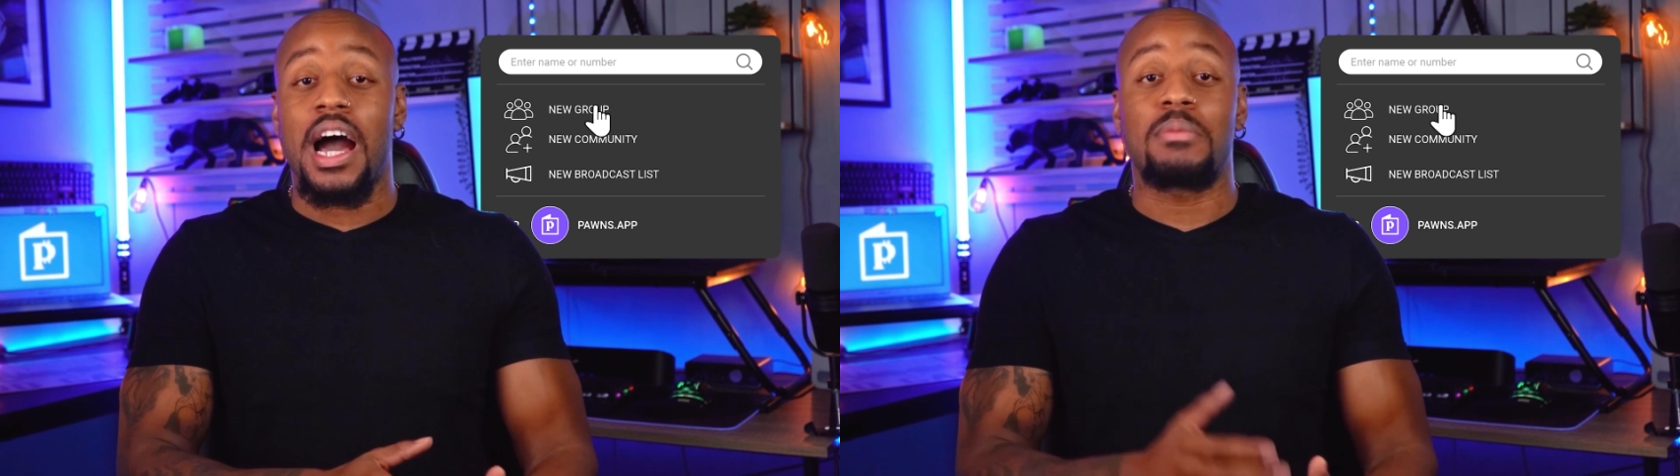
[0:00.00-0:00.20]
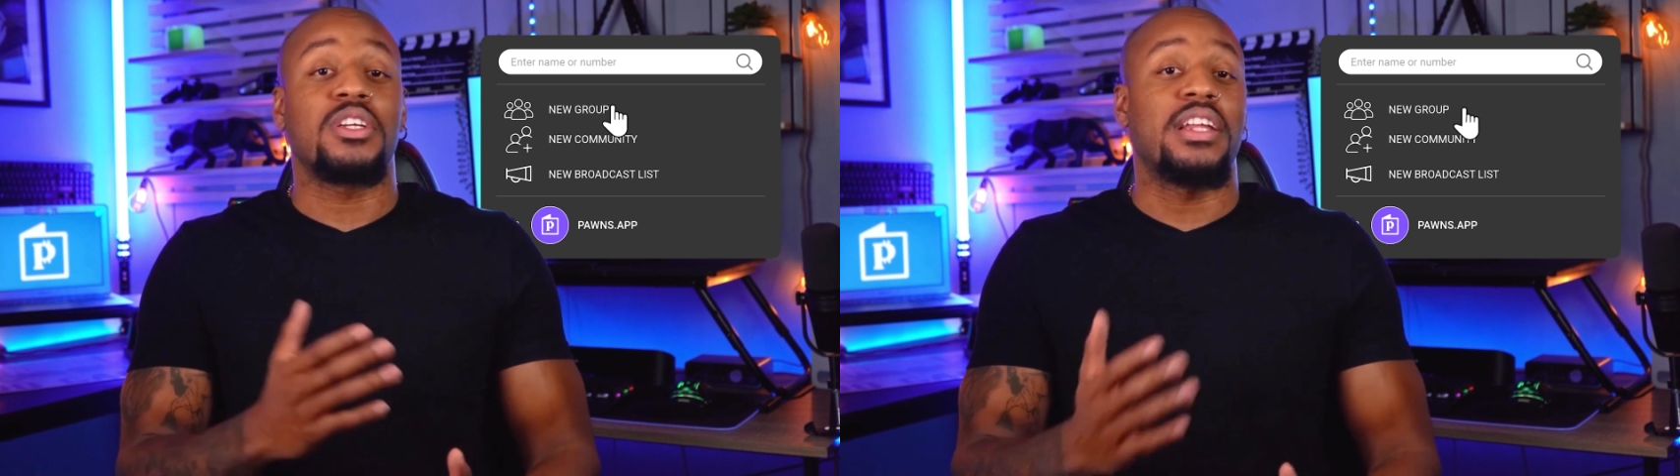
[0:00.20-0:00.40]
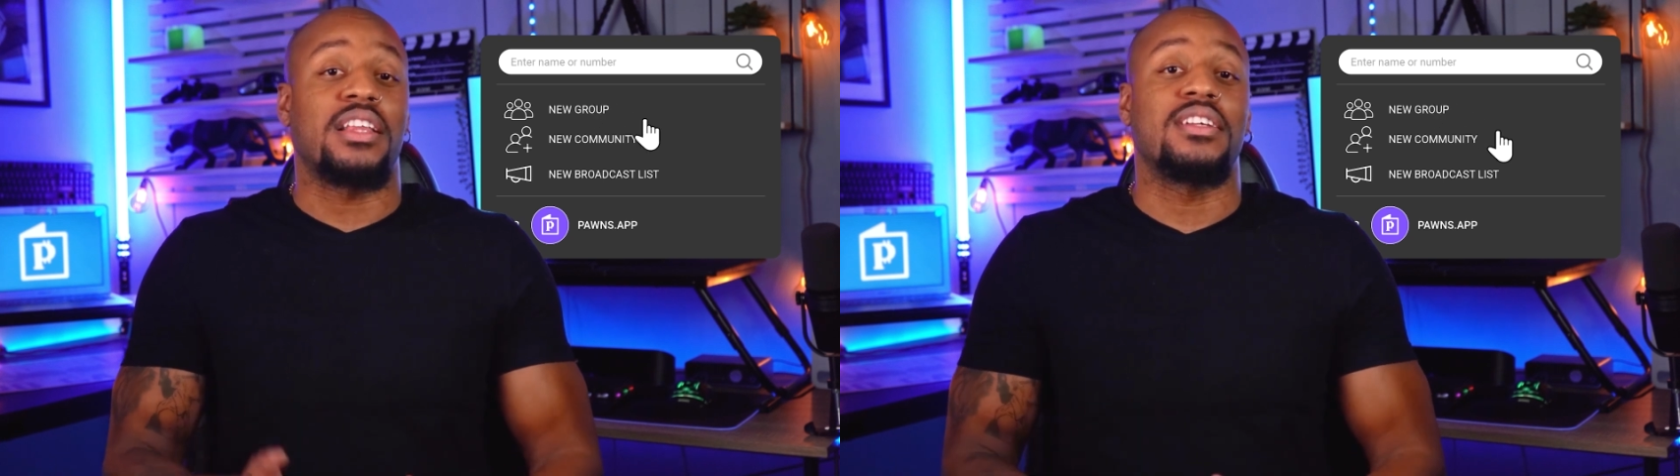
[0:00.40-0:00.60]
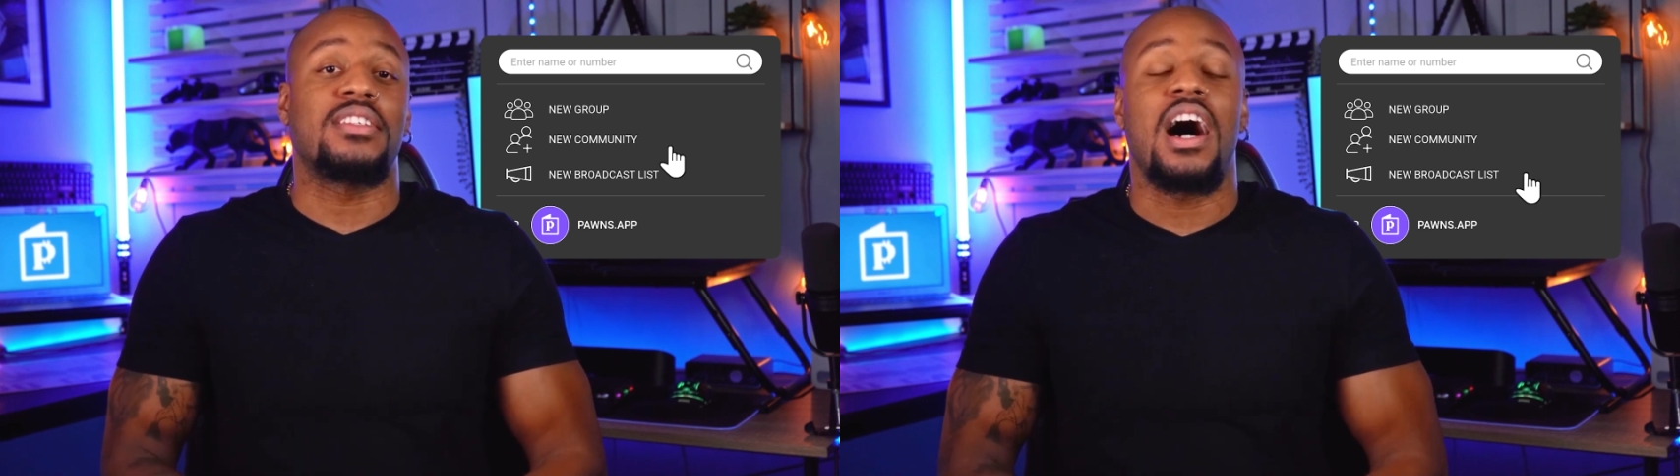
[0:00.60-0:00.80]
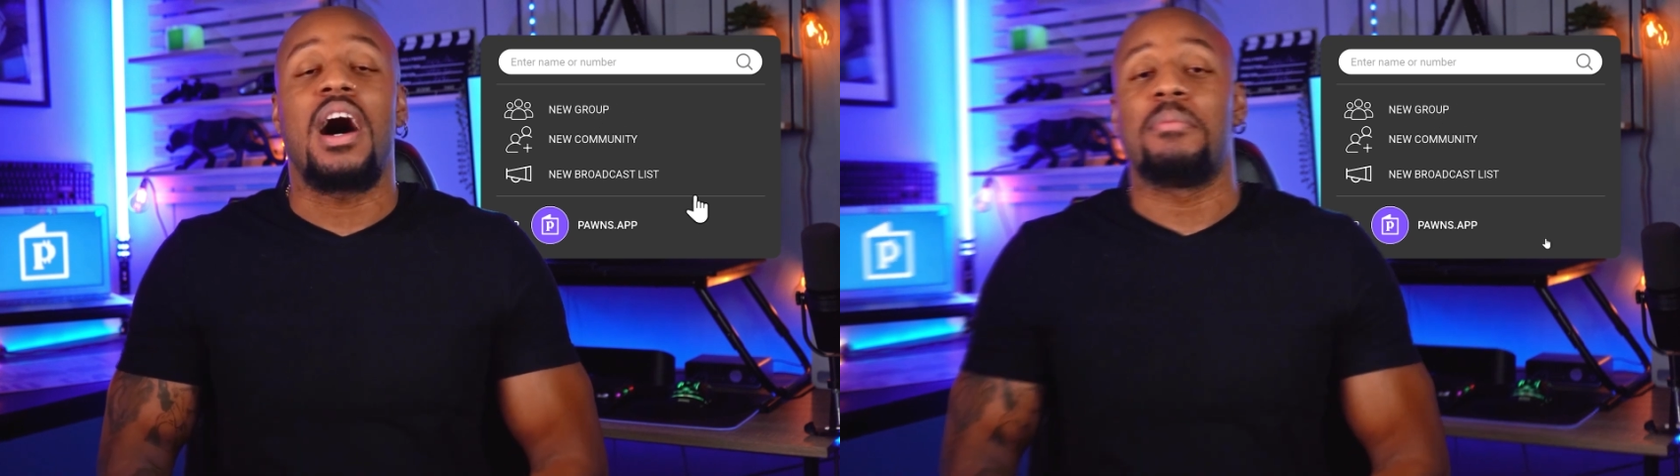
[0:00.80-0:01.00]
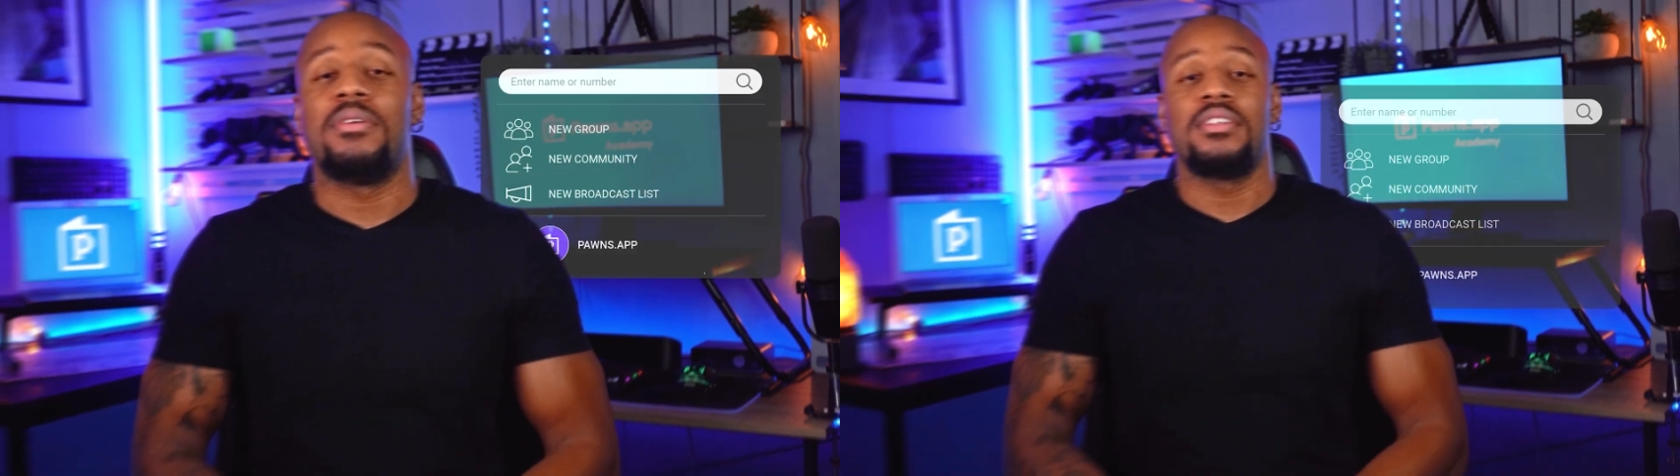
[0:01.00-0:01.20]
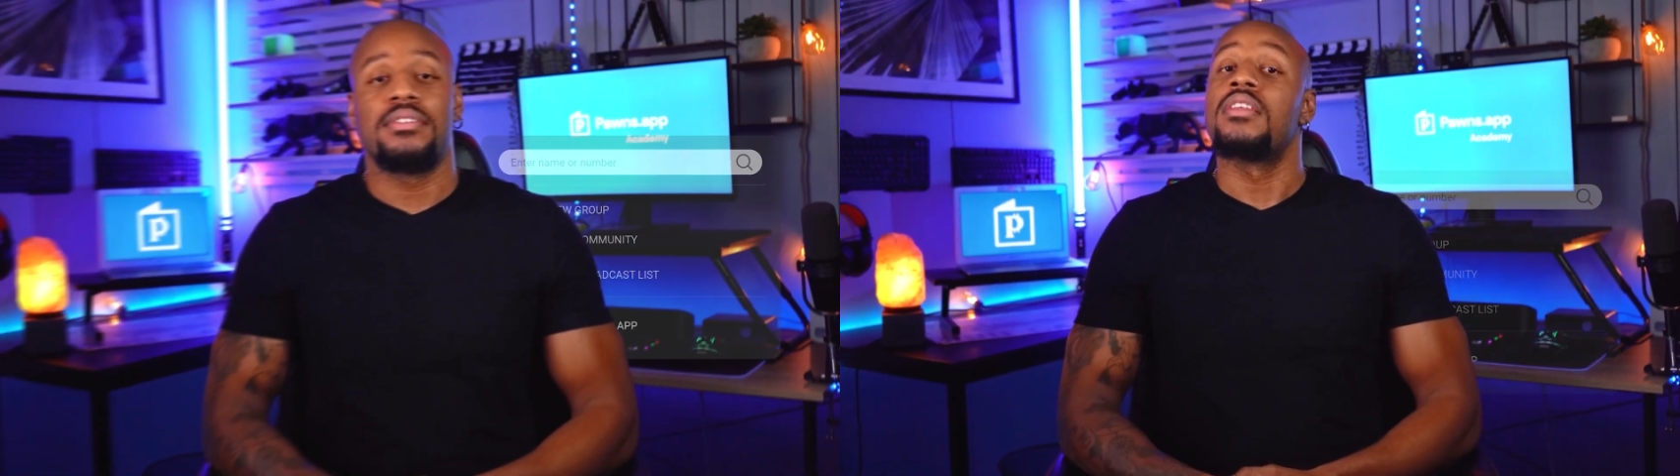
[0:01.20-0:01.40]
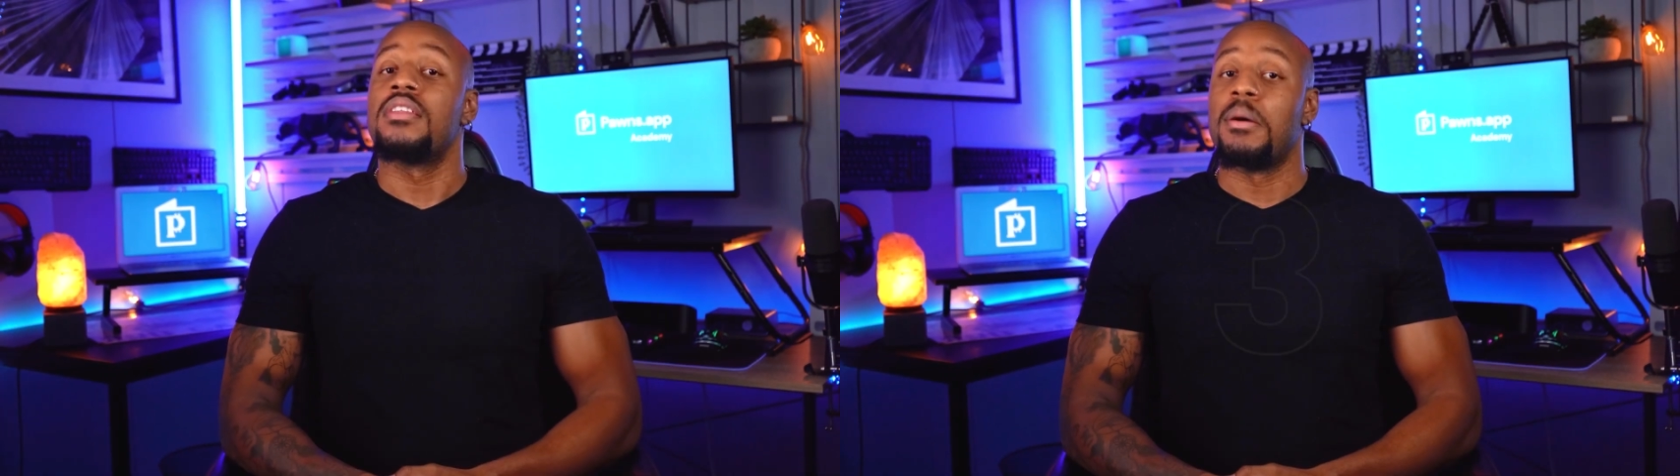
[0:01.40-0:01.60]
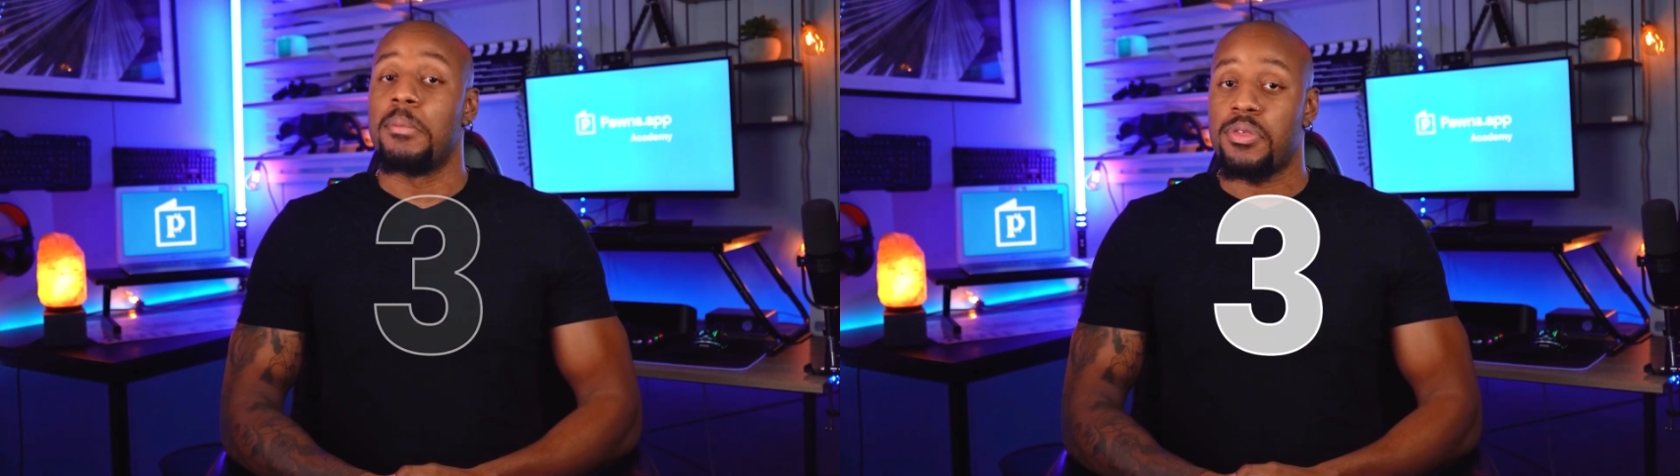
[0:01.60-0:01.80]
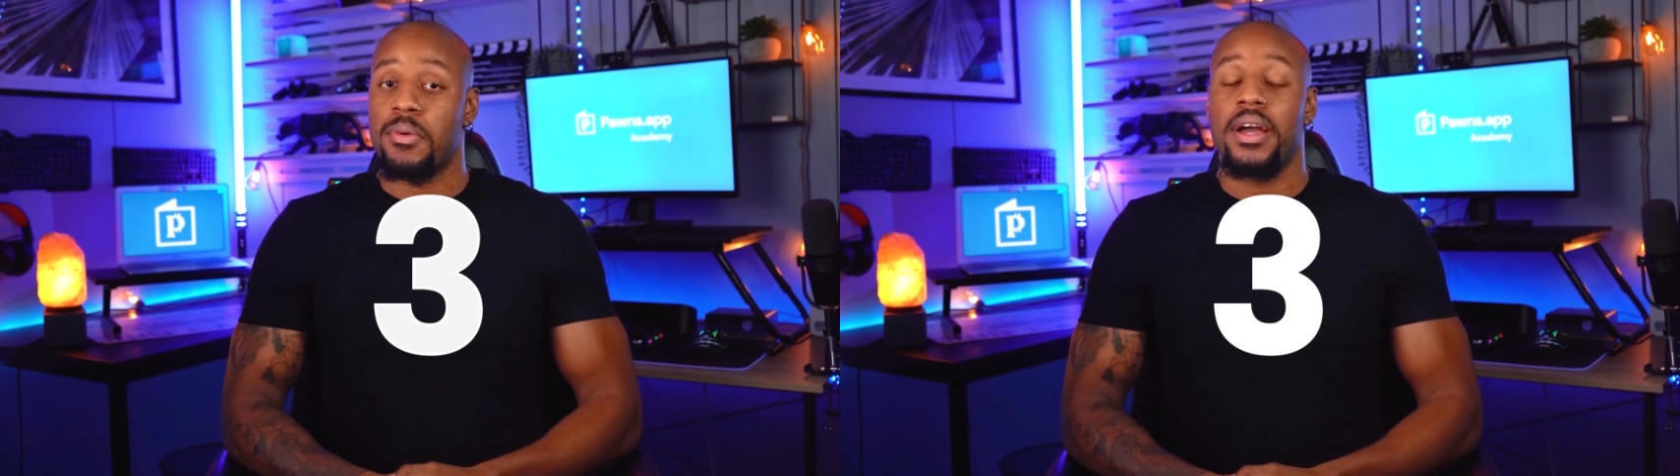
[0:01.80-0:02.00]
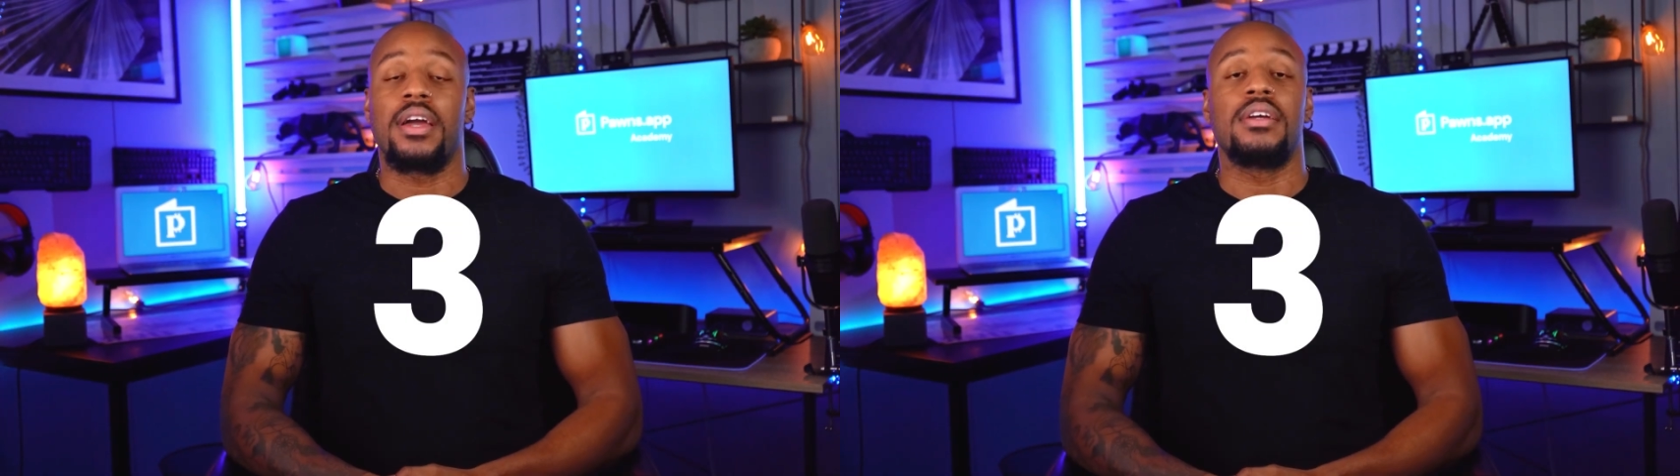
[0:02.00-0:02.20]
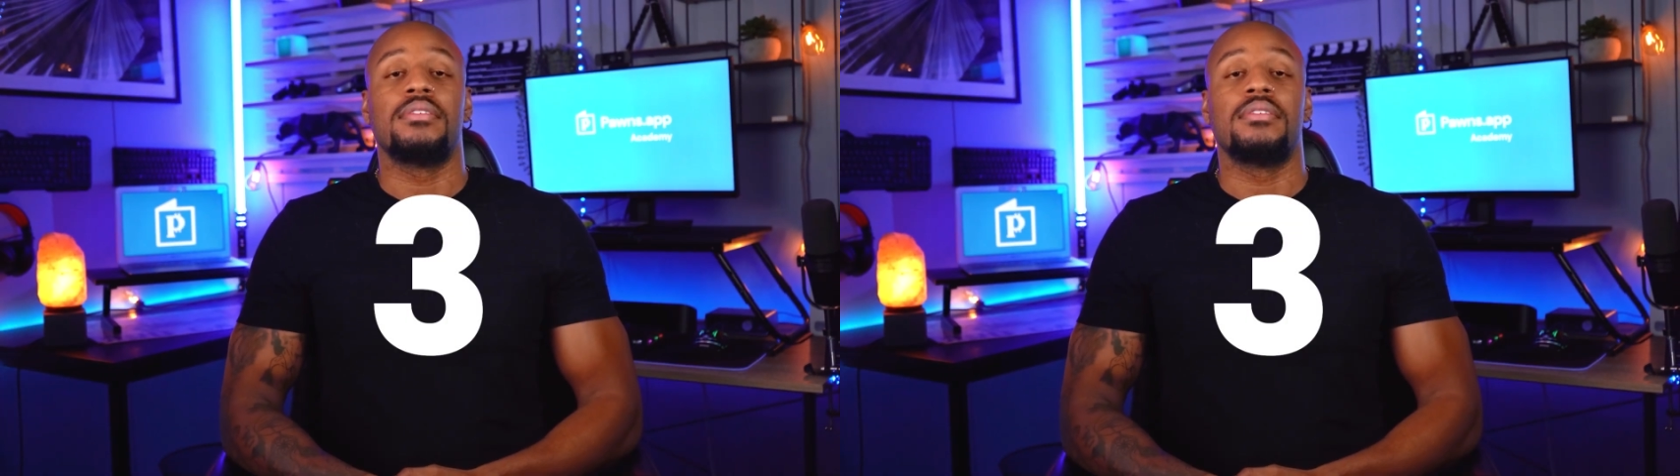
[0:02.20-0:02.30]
option at the top. Number 3,